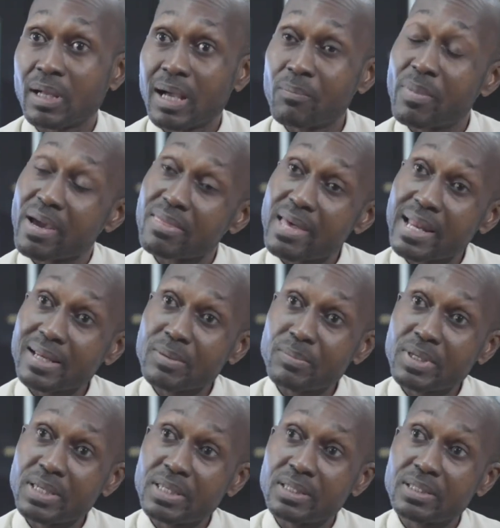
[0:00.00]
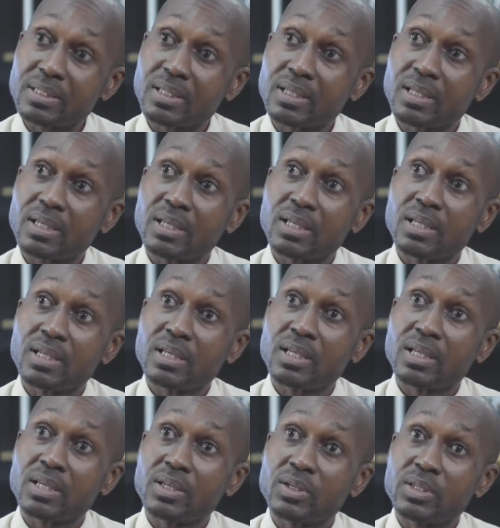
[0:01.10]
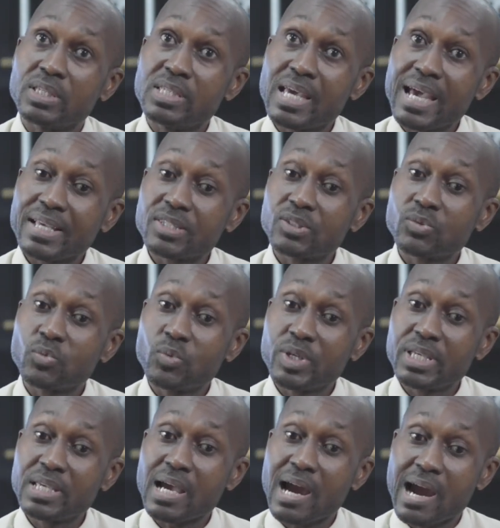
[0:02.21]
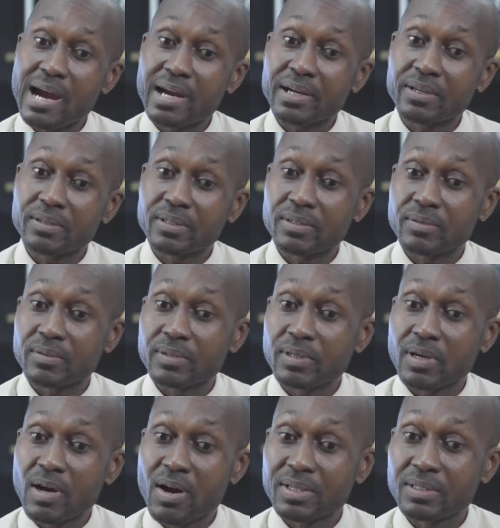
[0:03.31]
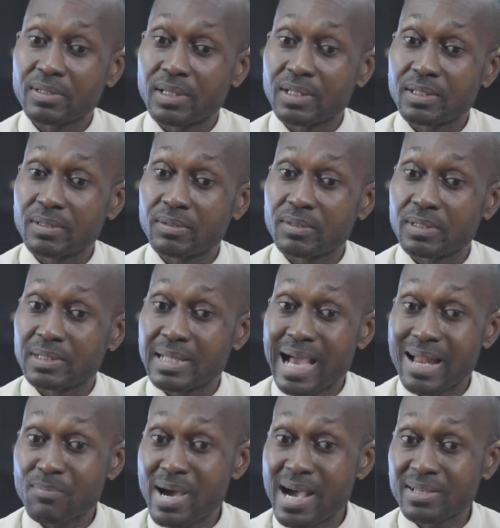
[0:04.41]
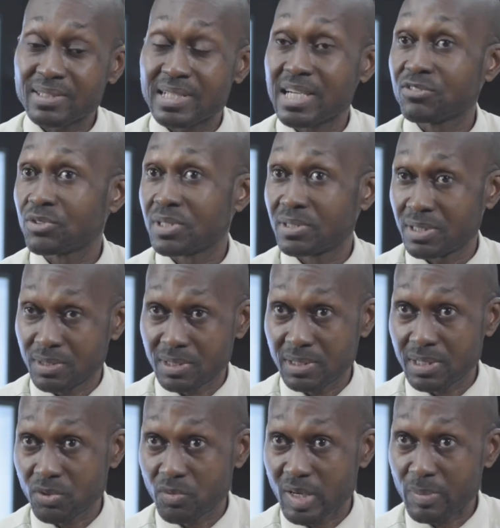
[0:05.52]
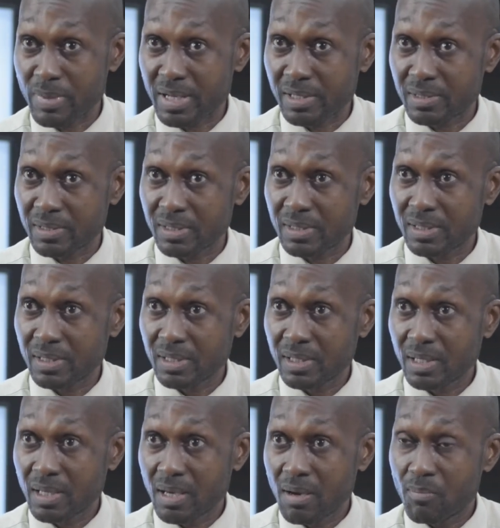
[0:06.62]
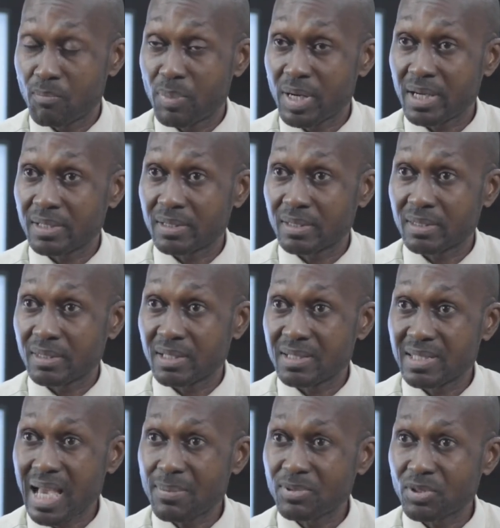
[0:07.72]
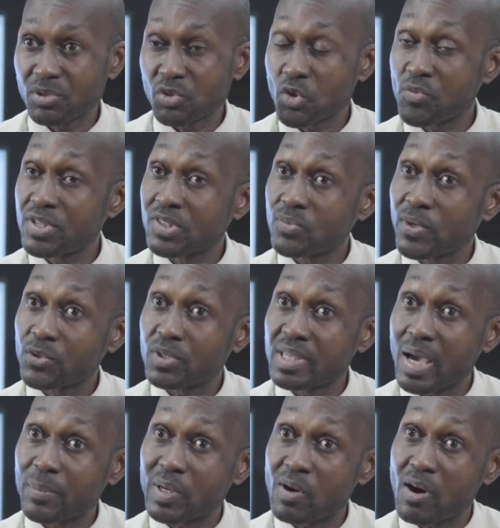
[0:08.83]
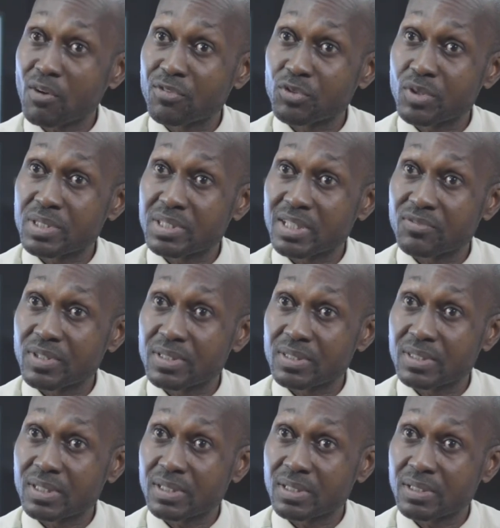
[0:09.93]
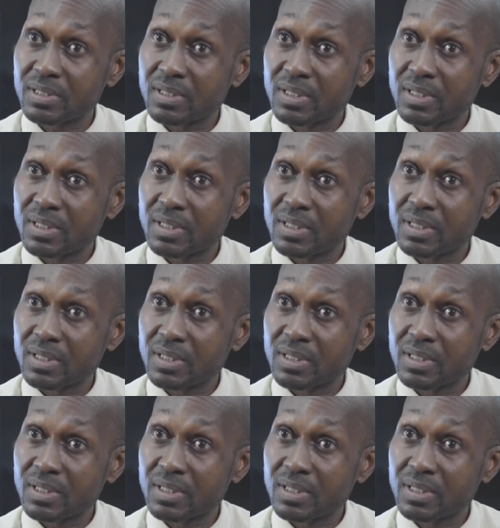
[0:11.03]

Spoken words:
And by that I mean, yes, we are on a landmass 166 square miles, but there's absolutely no reason why you can't be offering your service to